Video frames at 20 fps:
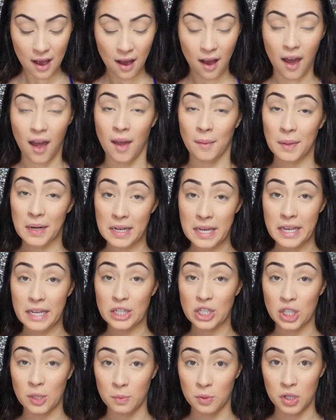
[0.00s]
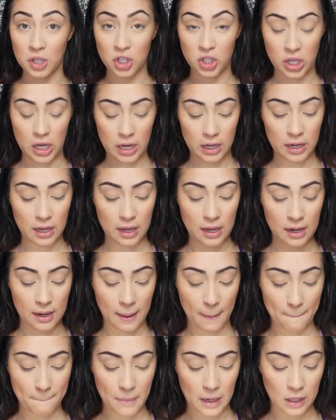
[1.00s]
I'm gonna take a shimmery shade in
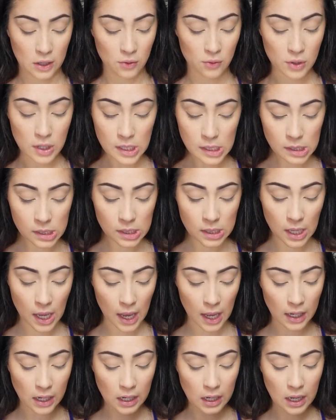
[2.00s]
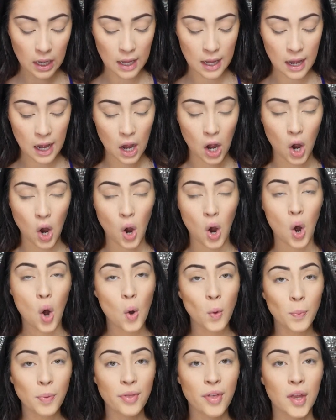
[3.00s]
my crease and
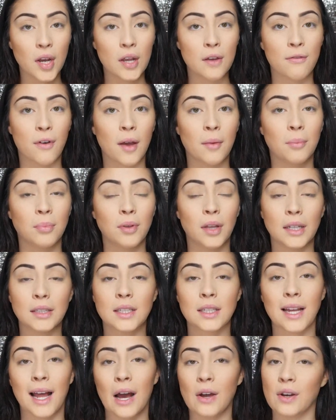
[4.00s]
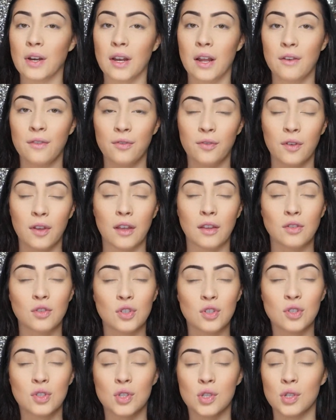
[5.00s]
hope that if I blend it out enough, it
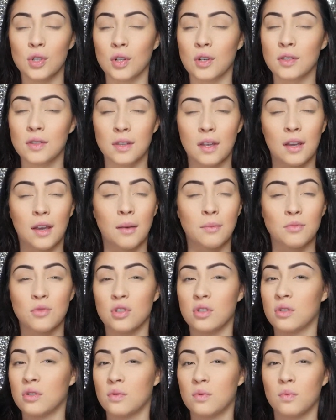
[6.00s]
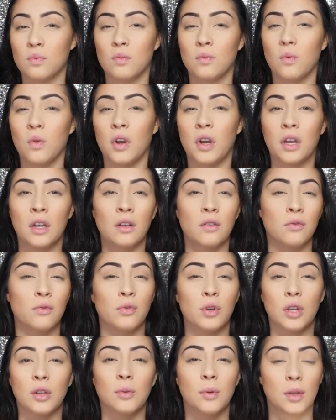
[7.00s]
just looks like I'm just wearing a
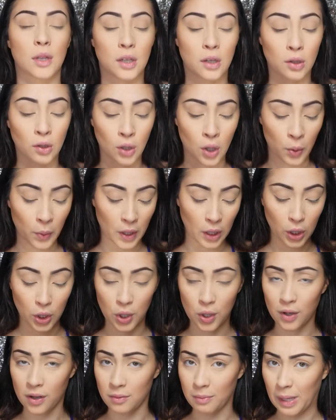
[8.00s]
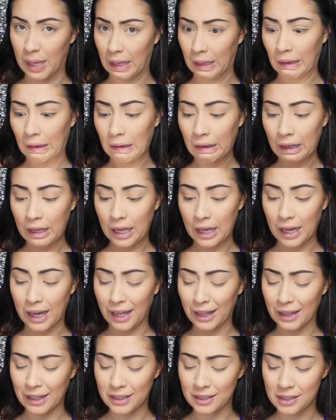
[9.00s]
really glowy look on my
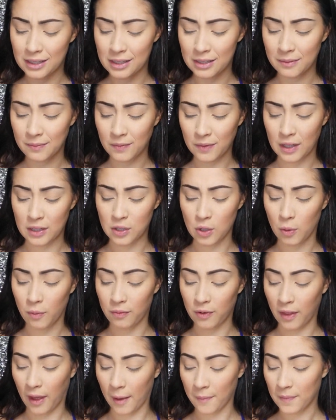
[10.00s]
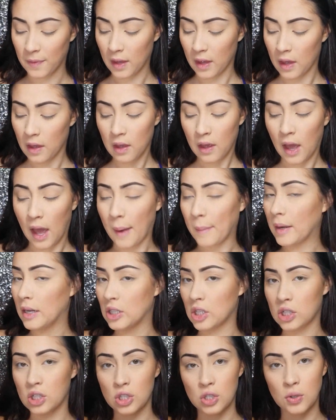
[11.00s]
eyelids. Let's hope for that. I'm gonna
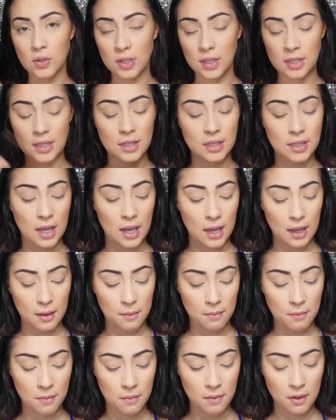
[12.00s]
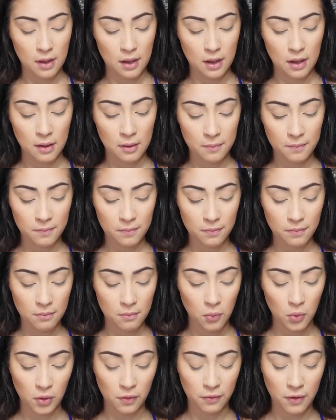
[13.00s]
just use the same
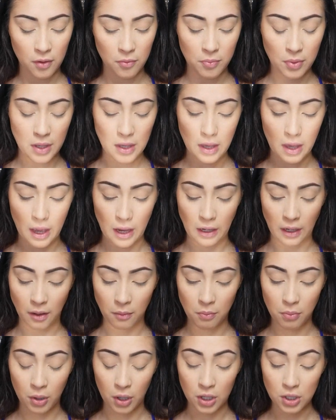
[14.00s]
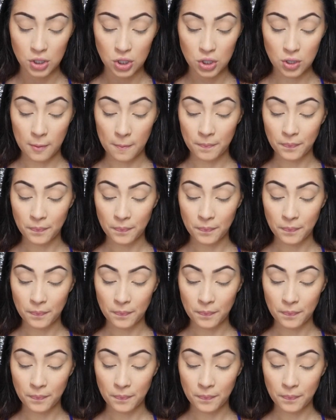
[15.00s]
Morphe B80 brush.